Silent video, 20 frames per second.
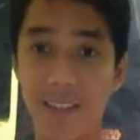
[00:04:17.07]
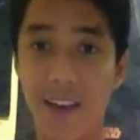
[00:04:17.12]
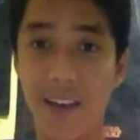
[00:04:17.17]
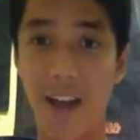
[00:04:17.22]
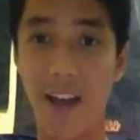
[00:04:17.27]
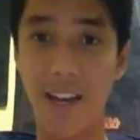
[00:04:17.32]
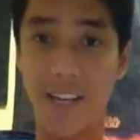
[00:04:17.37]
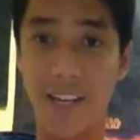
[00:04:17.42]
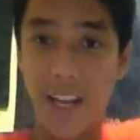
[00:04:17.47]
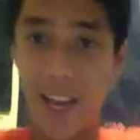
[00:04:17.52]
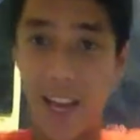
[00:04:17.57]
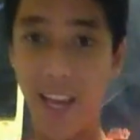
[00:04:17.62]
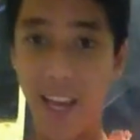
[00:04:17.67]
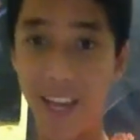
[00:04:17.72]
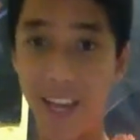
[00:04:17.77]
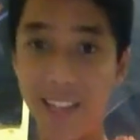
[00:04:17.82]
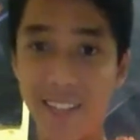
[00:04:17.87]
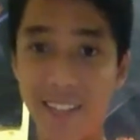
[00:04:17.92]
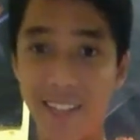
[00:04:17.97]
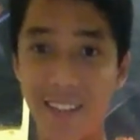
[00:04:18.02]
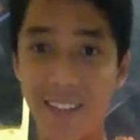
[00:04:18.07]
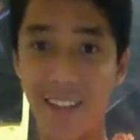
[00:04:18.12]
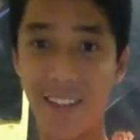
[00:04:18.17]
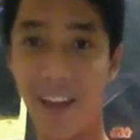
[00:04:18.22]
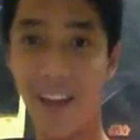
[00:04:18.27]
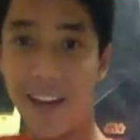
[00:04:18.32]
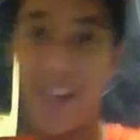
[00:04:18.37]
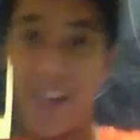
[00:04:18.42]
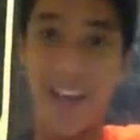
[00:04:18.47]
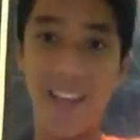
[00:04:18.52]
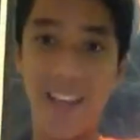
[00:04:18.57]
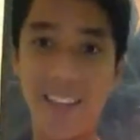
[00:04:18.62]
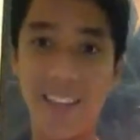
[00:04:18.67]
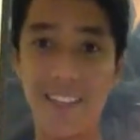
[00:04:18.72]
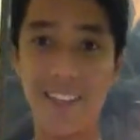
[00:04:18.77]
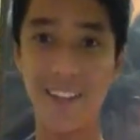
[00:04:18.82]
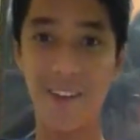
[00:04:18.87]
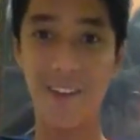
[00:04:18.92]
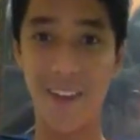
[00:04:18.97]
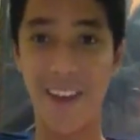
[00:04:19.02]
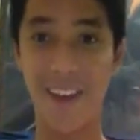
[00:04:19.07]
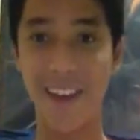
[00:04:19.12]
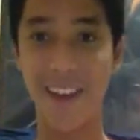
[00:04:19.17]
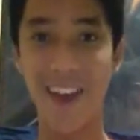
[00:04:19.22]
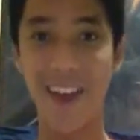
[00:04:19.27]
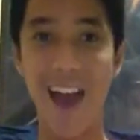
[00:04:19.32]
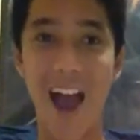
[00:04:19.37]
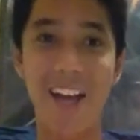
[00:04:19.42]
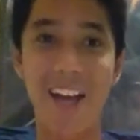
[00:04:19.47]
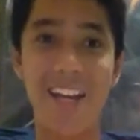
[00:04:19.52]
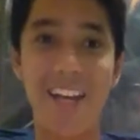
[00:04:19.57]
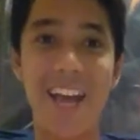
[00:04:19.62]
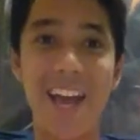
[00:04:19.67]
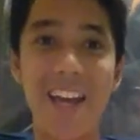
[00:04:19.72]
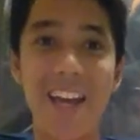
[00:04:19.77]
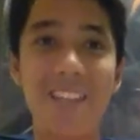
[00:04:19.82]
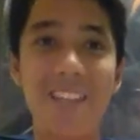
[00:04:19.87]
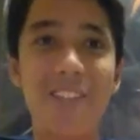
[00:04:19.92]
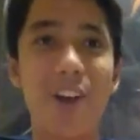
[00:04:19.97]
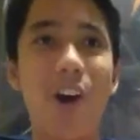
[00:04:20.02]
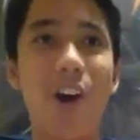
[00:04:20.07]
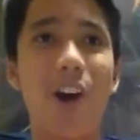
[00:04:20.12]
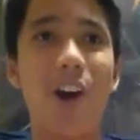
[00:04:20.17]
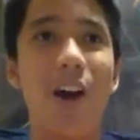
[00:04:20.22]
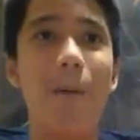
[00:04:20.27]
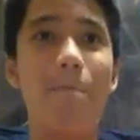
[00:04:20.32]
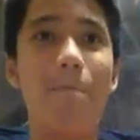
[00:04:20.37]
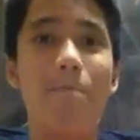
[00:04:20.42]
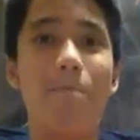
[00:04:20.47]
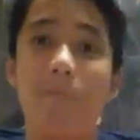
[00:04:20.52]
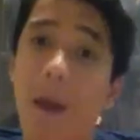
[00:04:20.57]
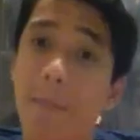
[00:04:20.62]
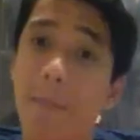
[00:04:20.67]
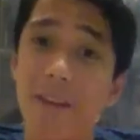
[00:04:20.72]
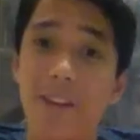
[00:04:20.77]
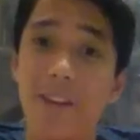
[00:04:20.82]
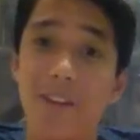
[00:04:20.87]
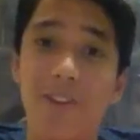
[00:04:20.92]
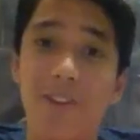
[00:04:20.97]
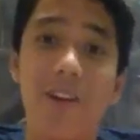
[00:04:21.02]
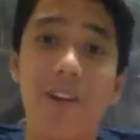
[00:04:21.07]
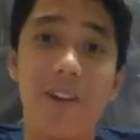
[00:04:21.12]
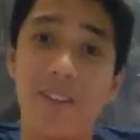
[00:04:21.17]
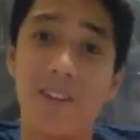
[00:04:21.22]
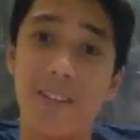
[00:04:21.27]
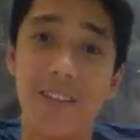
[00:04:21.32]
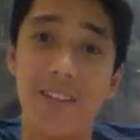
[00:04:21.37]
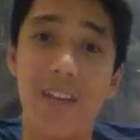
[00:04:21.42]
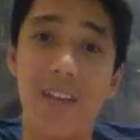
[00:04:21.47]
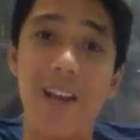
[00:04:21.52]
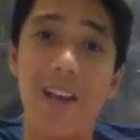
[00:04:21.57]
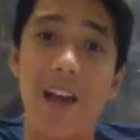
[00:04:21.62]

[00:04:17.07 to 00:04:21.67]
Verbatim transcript: I dance. I dance. Okay, I dance. Um, I play guitar as I said.